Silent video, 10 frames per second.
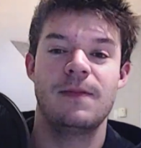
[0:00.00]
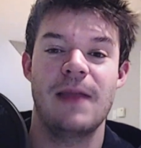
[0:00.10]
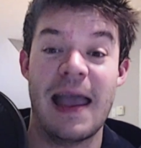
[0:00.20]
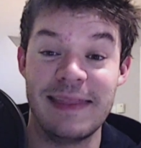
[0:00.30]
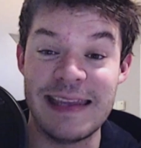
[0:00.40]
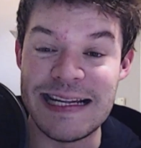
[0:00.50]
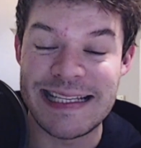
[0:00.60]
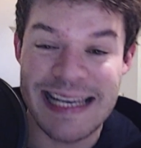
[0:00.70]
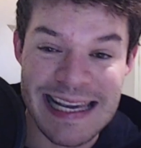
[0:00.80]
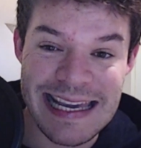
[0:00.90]
And the
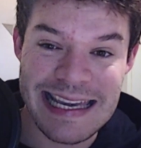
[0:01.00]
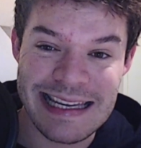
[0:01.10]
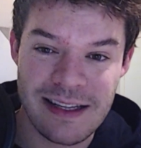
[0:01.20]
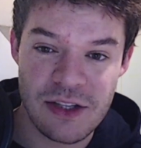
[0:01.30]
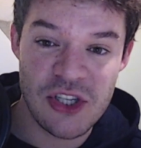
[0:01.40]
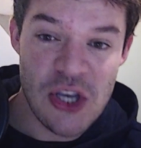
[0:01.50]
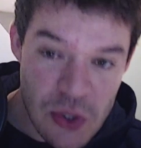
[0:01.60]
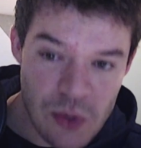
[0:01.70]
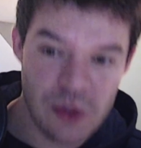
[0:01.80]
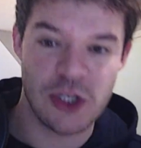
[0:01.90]
tier
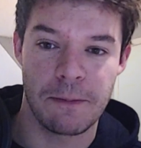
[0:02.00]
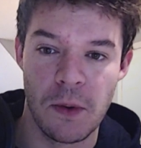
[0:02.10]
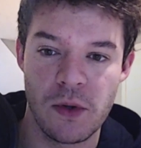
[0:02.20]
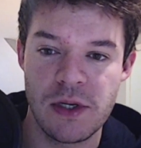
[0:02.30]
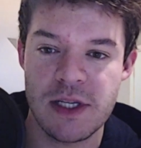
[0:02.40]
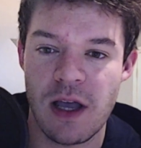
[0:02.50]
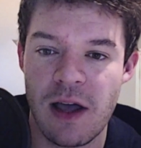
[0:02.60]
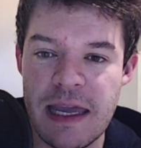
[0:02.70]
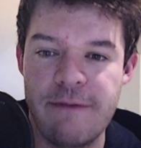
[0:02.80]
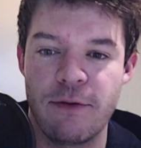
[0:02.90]
2 supporters are
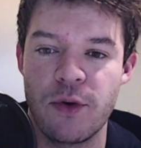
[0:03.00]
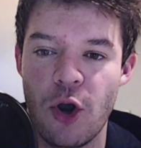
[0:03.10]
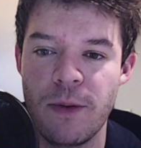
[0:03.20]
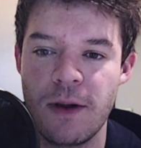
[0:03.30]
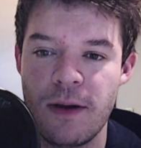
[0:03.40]
evilNorbert,